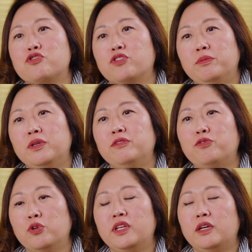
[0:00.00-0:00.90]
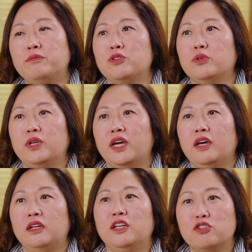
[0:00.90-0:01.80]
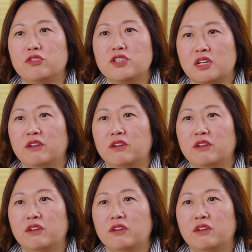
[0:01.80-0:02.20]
treatment for them to get insurance